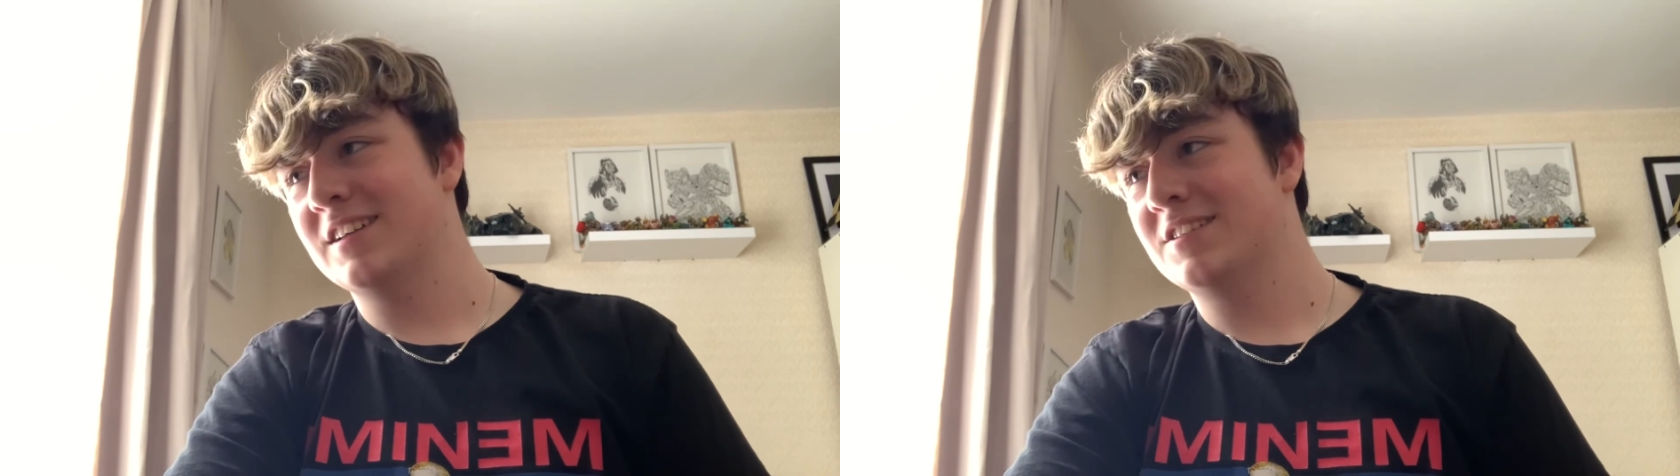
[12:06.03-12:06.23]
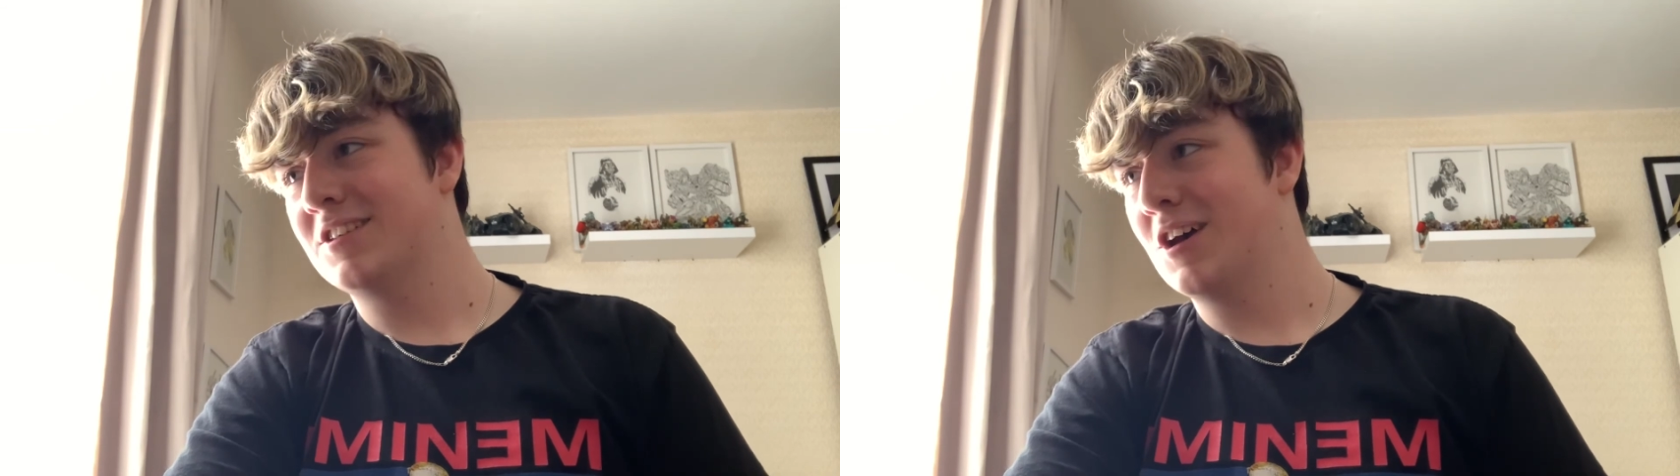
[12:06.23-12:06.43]

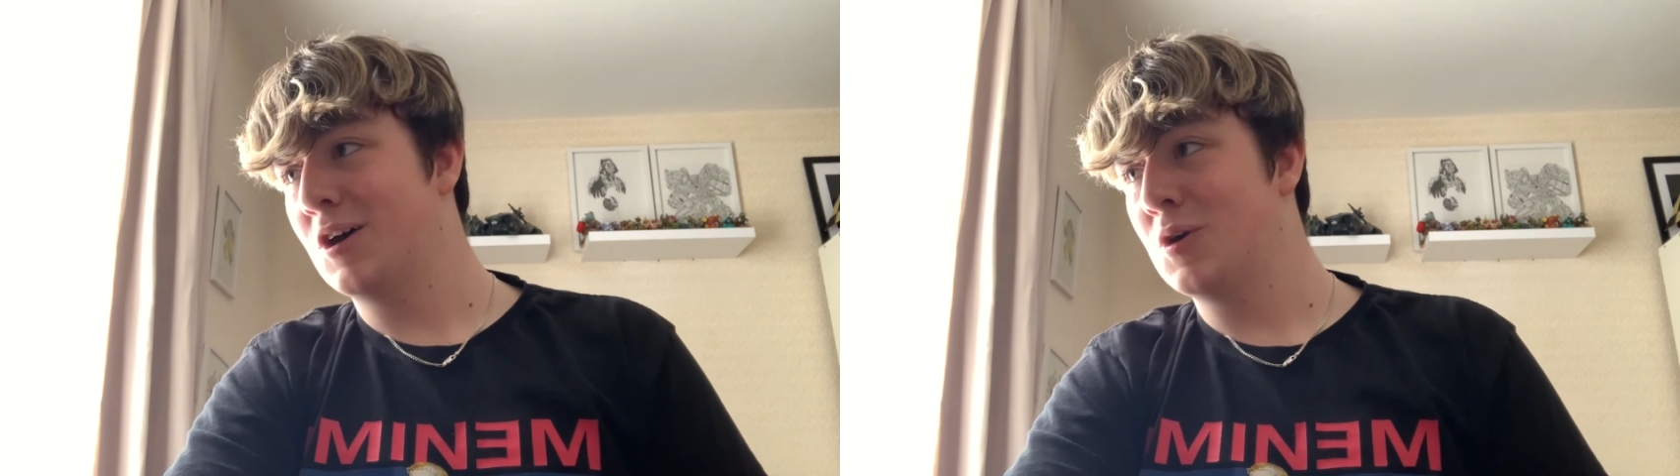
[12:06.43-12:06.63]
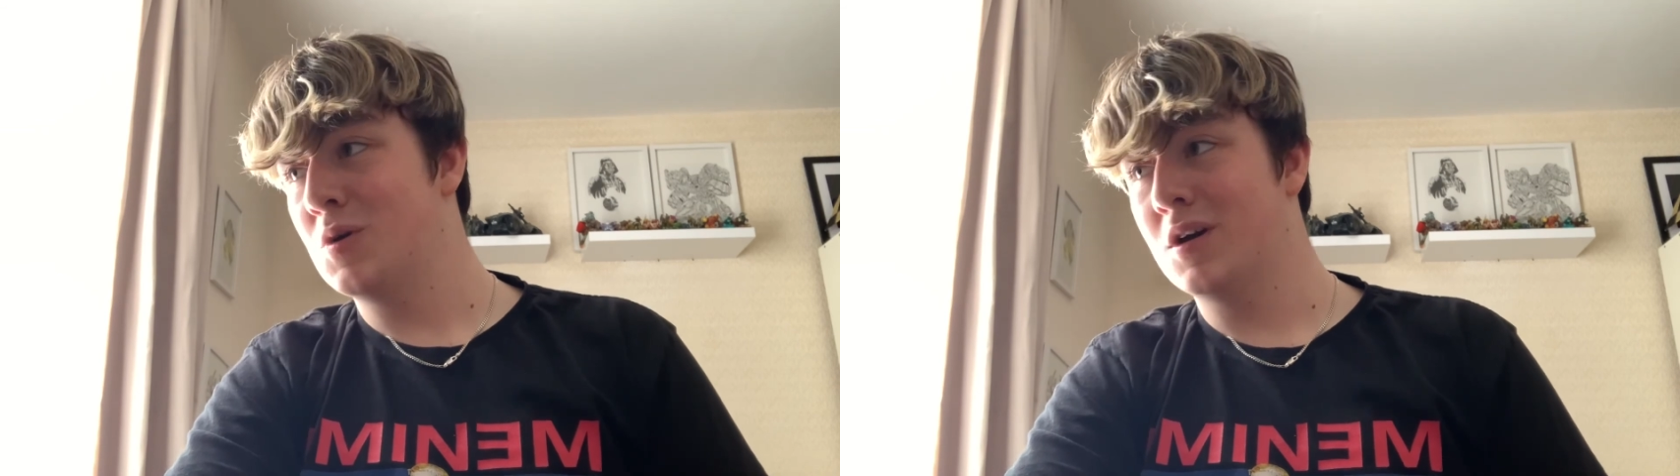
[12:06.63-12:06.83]

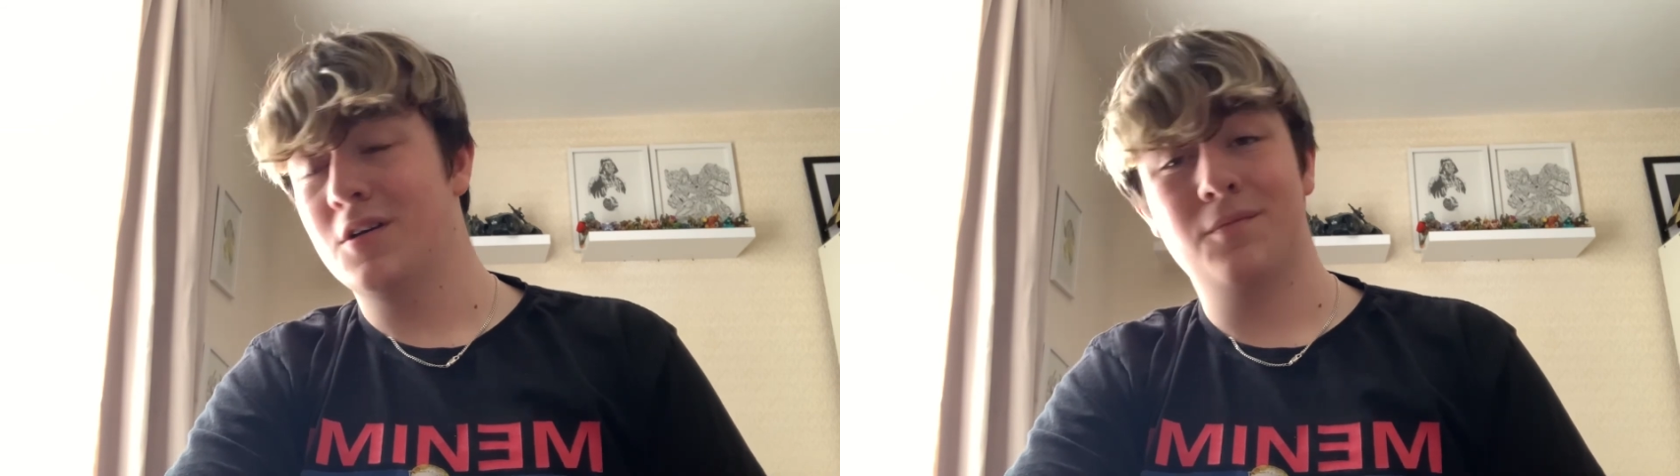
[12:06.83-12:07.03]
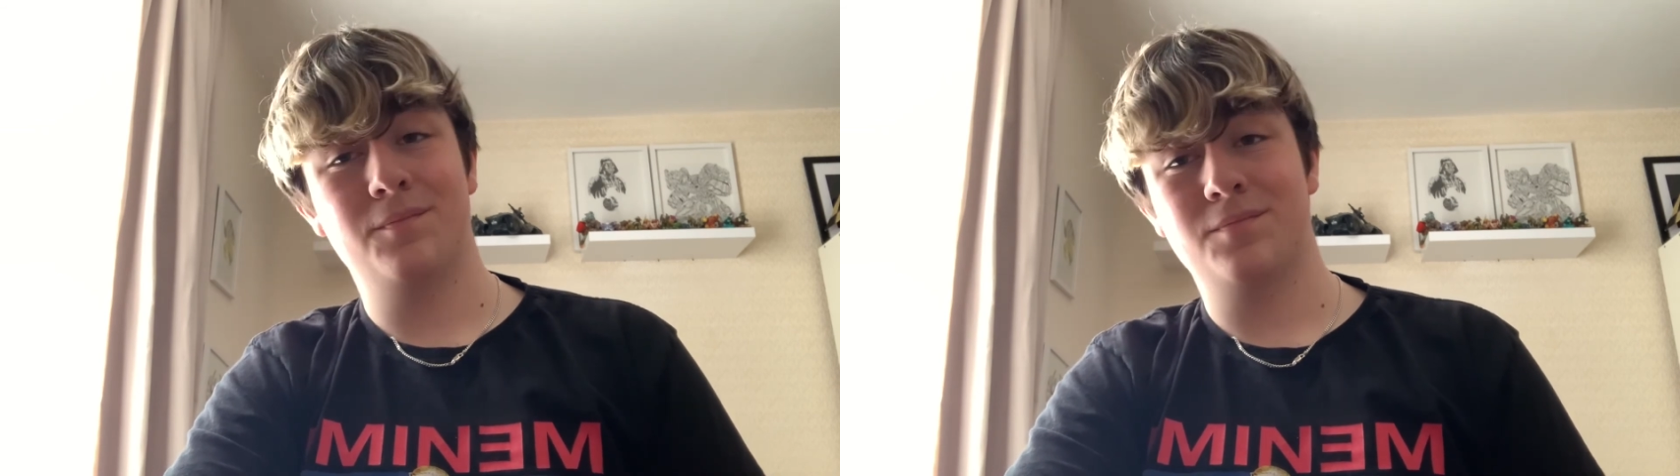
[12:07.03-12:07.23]
So
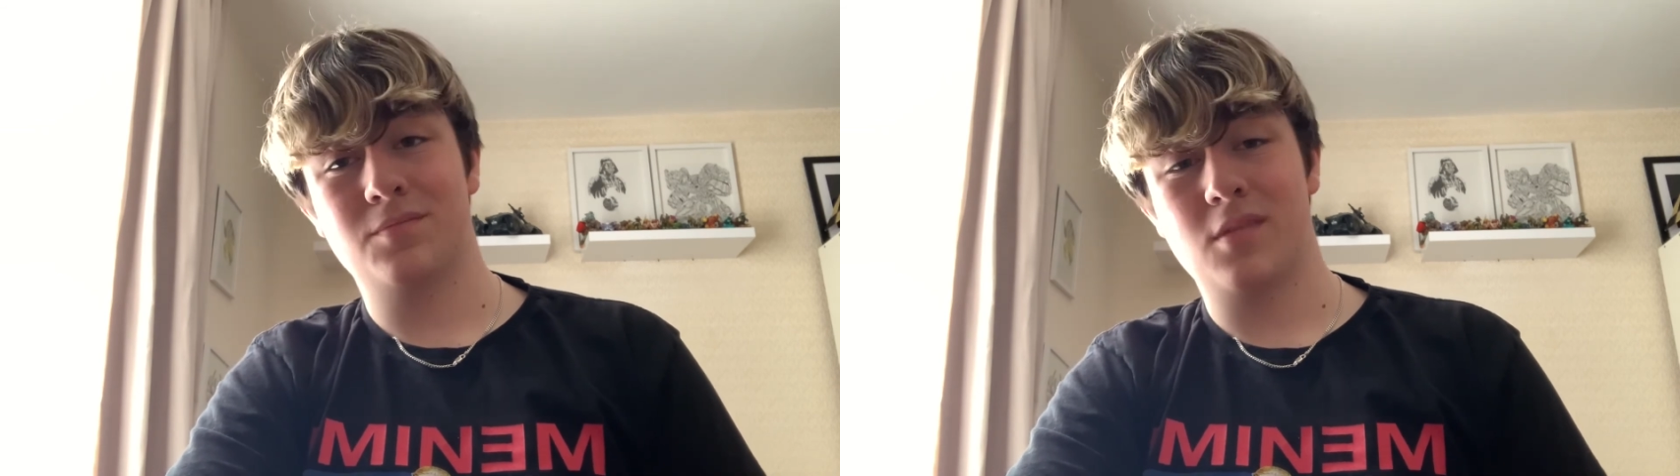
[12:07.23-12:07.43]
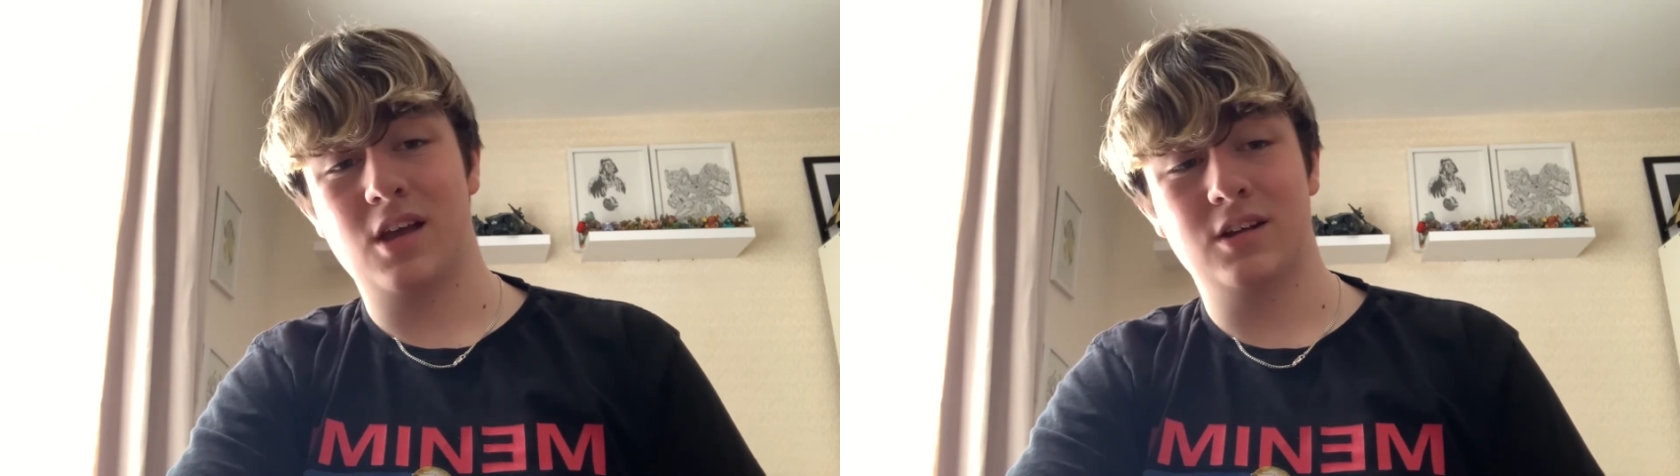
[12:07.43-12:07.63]

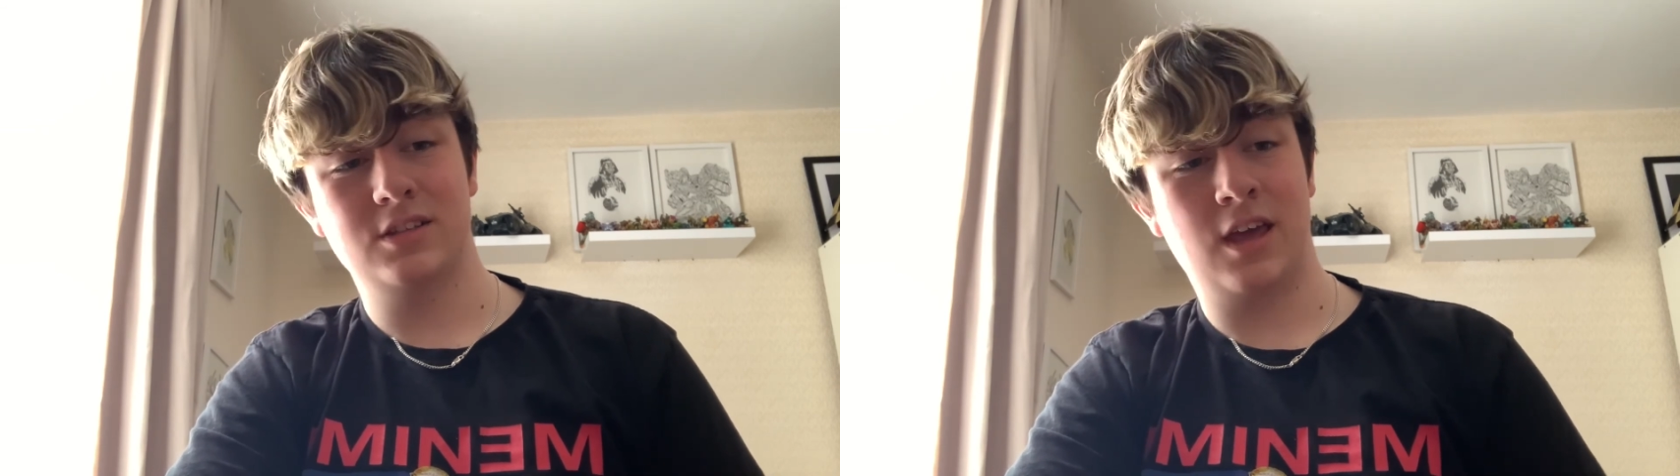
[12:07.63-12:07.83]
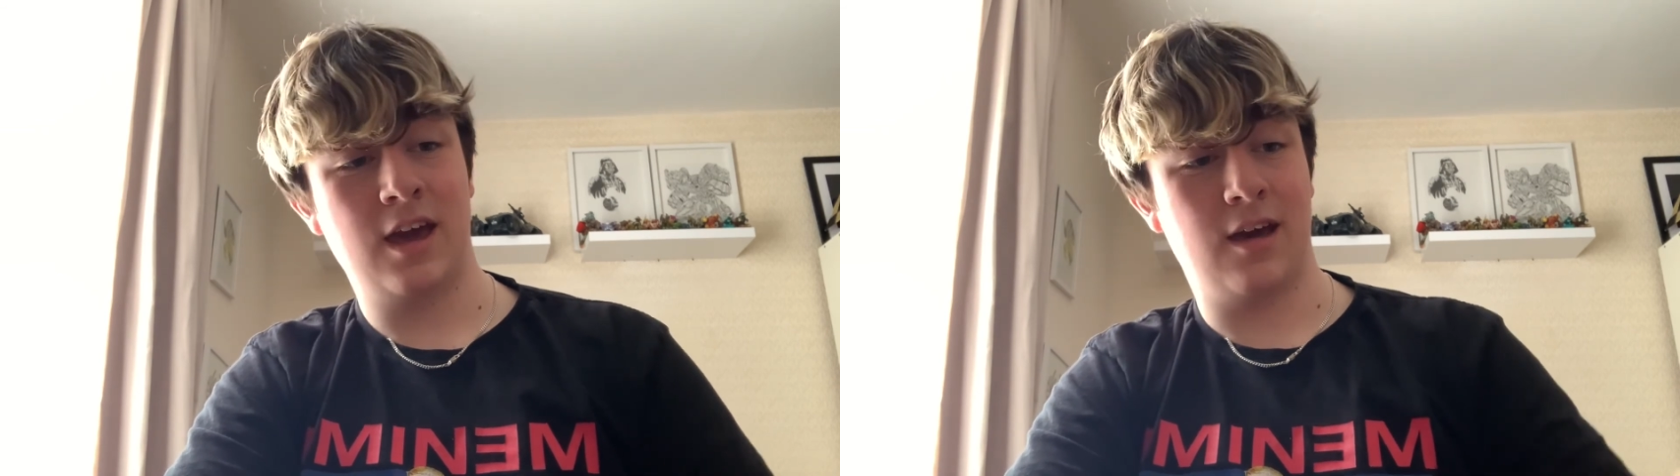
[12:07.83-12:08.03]

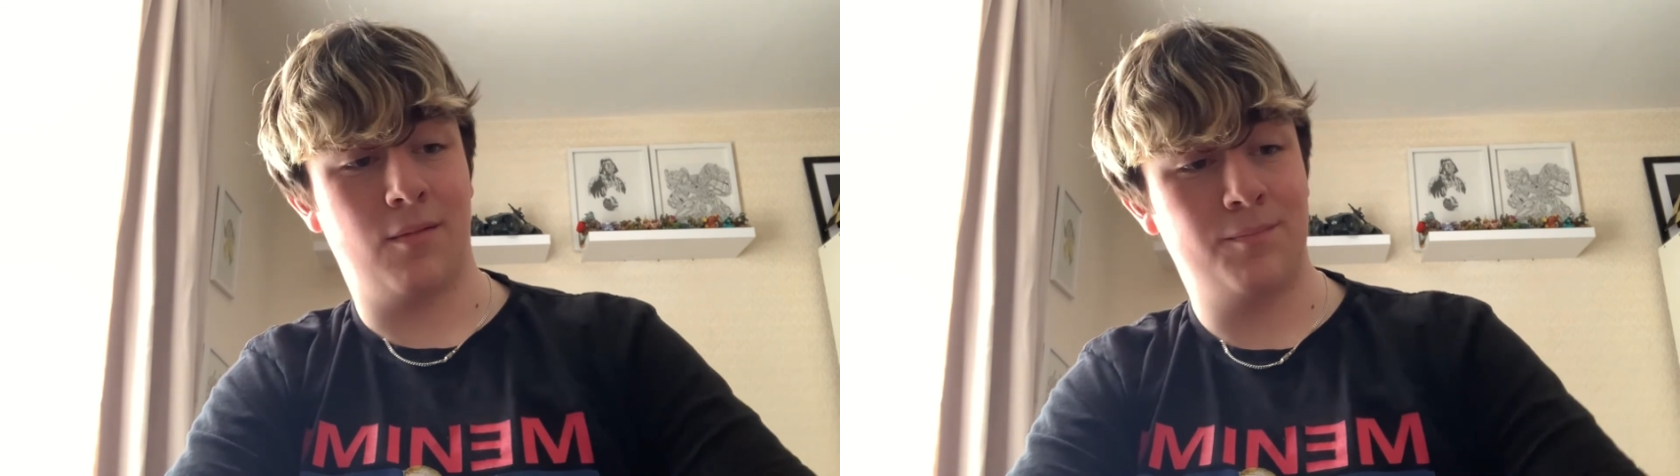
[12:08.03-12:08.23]
yeah,